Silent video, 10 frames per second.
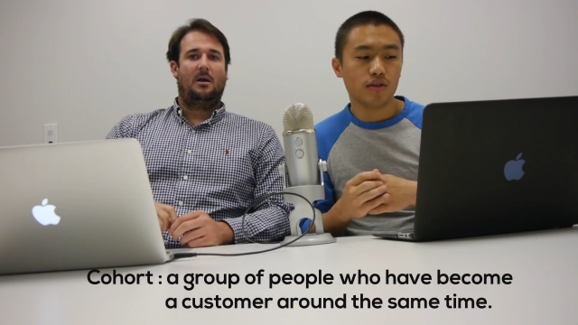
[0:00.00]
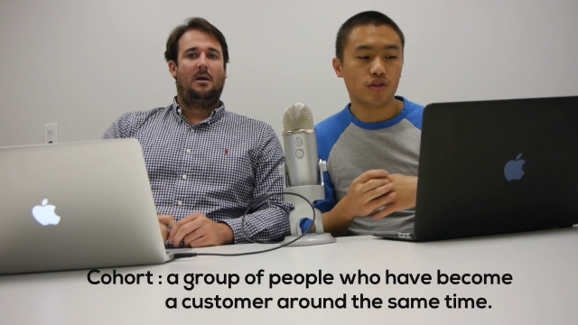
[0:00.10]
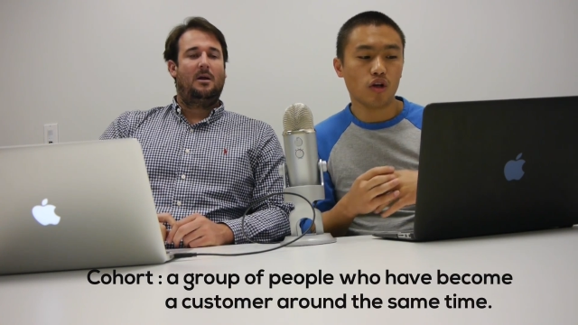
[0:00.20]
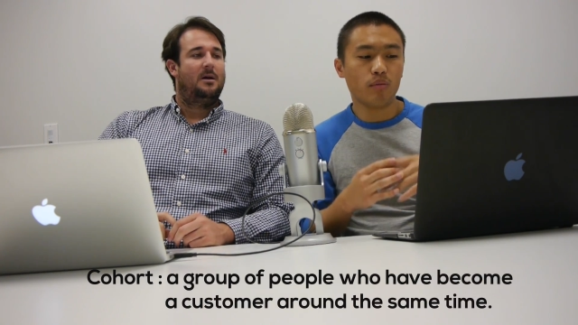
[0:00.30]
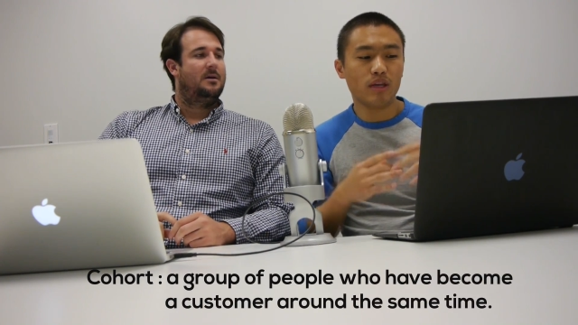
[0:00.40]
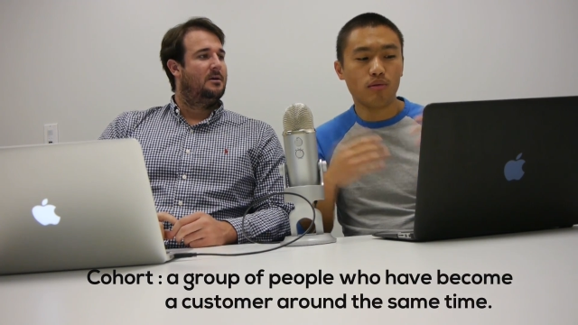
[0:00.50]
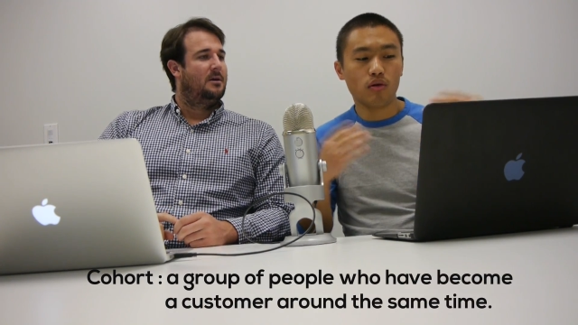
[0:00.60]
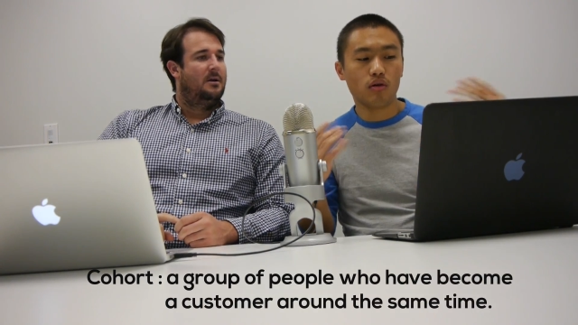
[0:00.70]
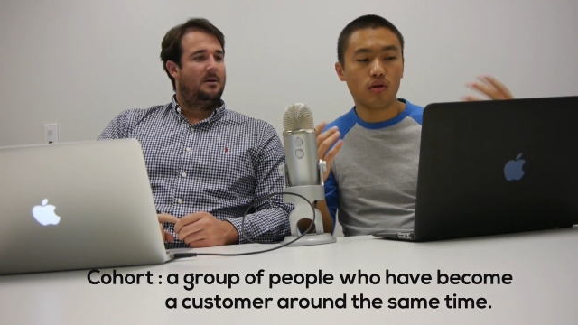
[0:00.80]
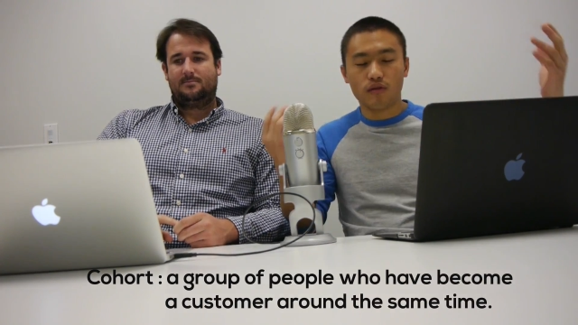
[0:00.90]
Speaker 1: So
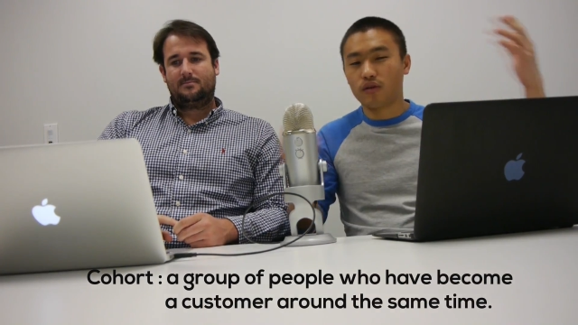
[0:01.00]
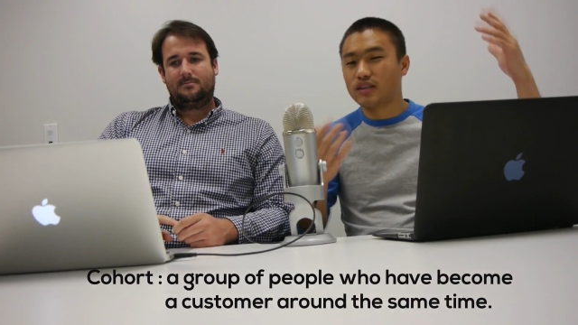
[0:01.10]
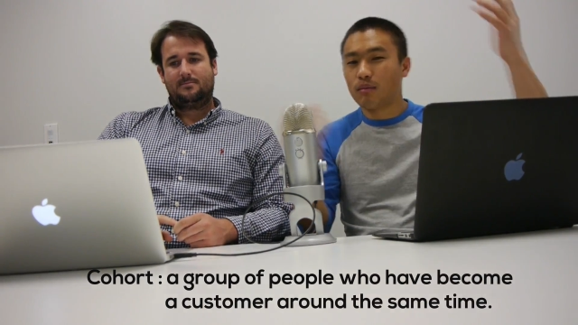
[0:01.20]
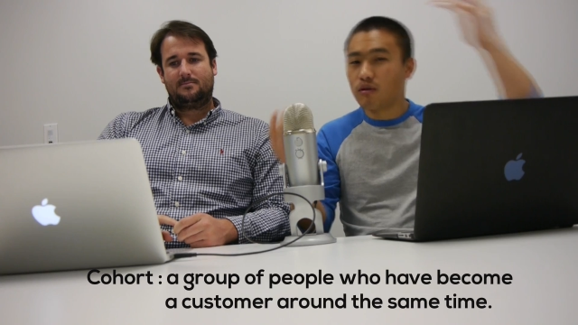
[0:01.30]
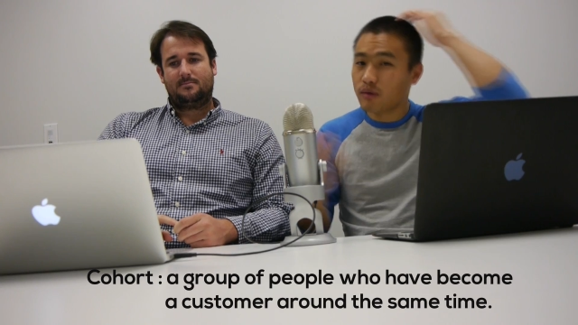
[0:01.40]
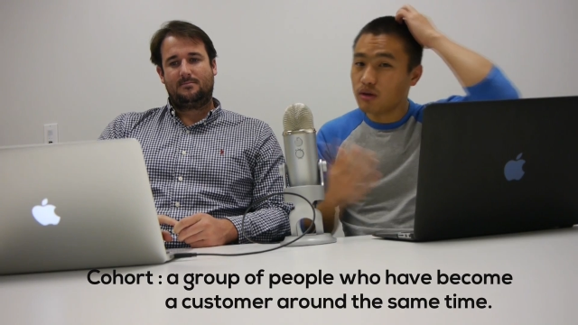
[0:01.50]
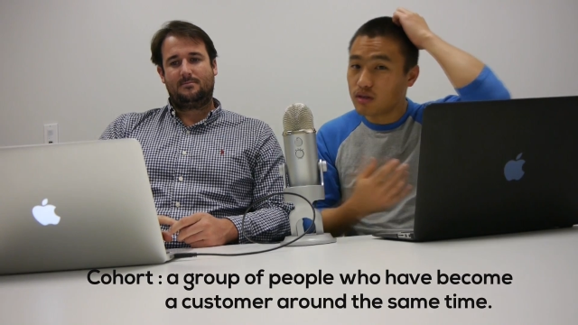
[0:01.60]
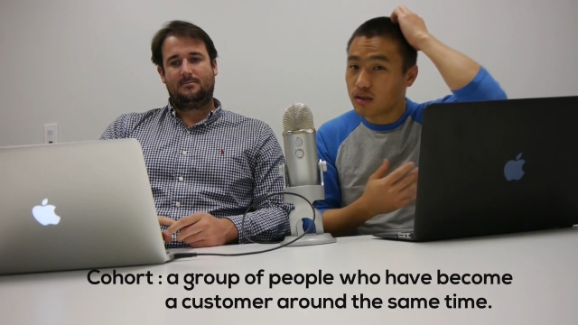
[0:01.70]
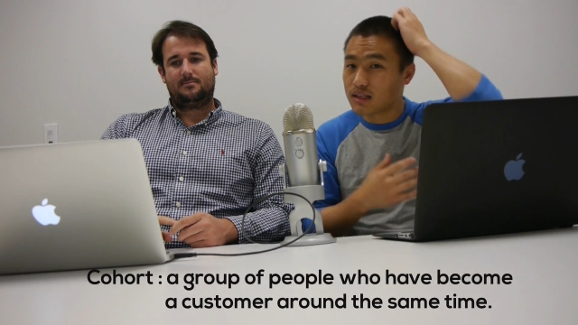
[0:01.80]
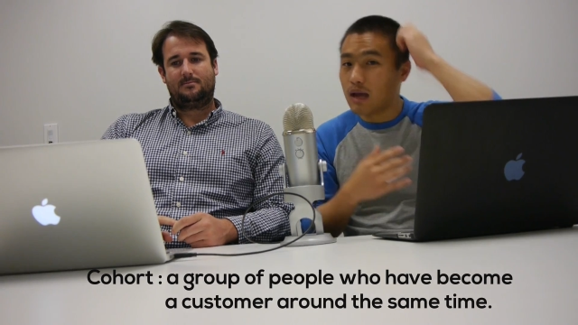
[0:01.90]
people, for example, if we use
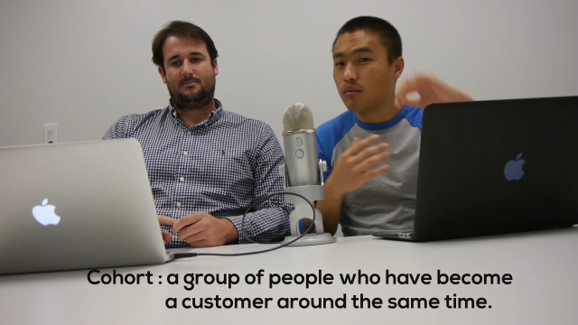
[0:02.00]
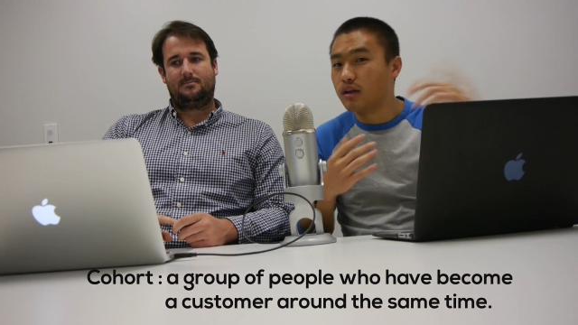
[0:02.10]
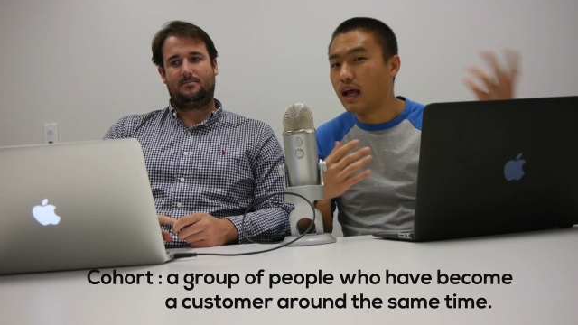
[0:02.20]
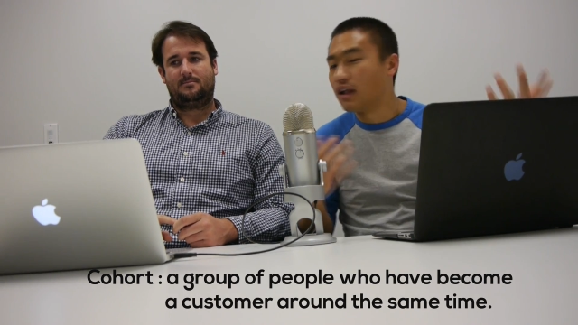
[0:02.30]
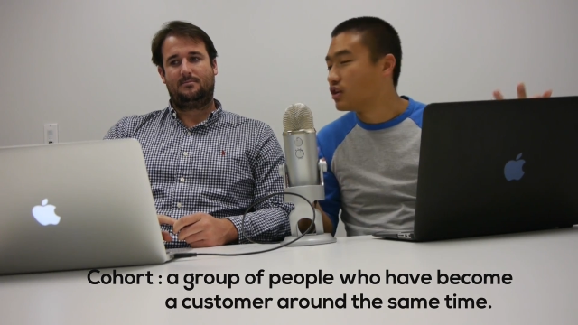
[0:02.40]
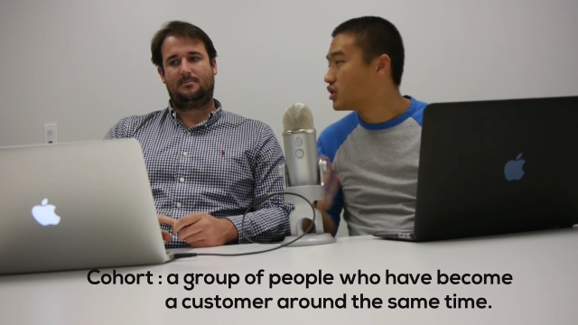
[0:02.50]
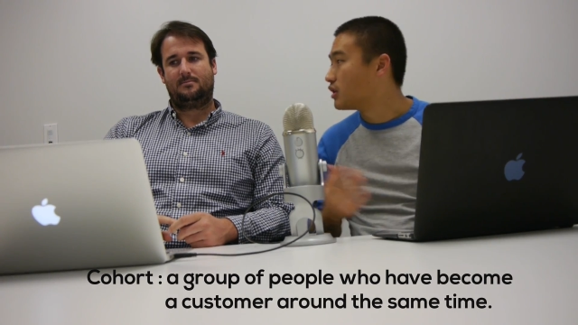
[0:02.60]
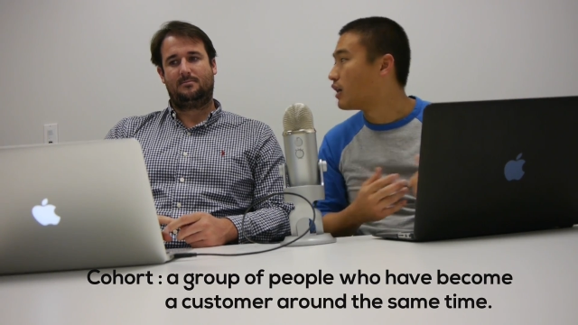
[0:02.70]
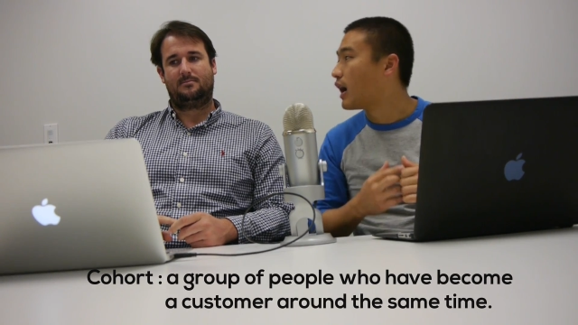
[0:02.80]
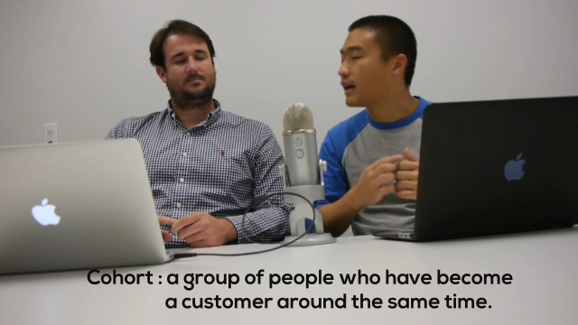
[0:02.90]
the example analogy
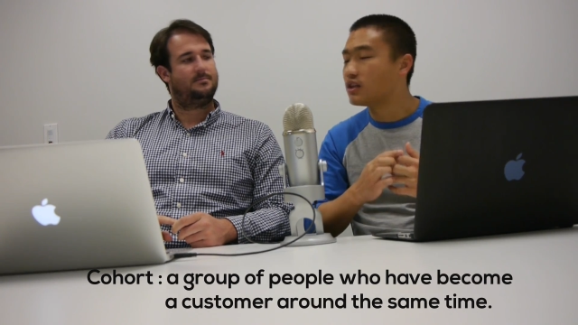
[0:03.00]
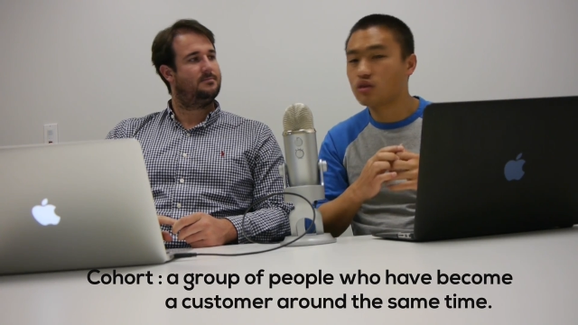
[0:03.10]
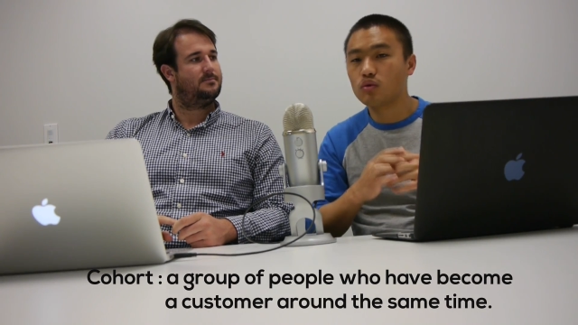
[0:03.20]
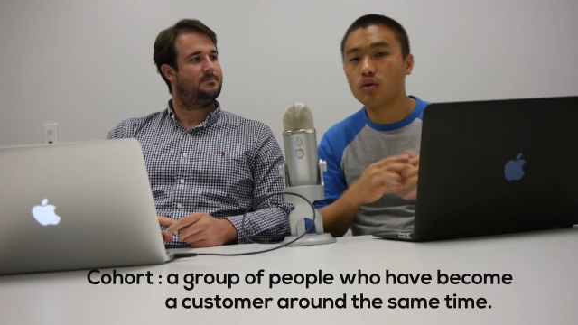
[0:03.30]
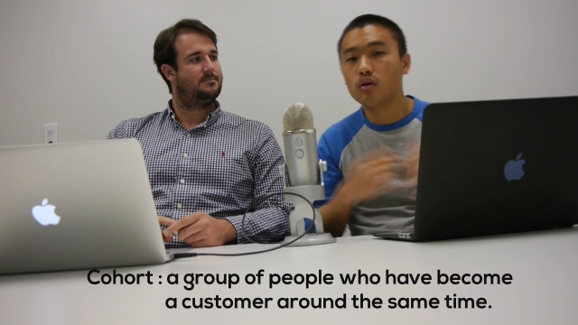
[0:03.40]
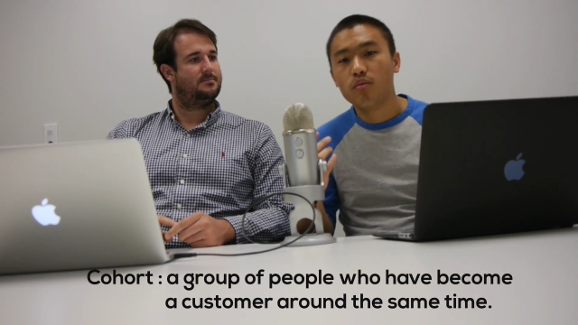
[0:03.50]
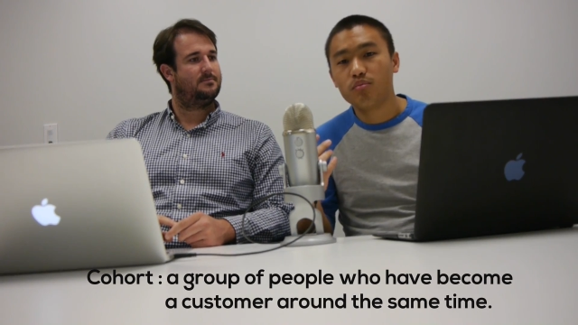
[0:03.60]
of a high school,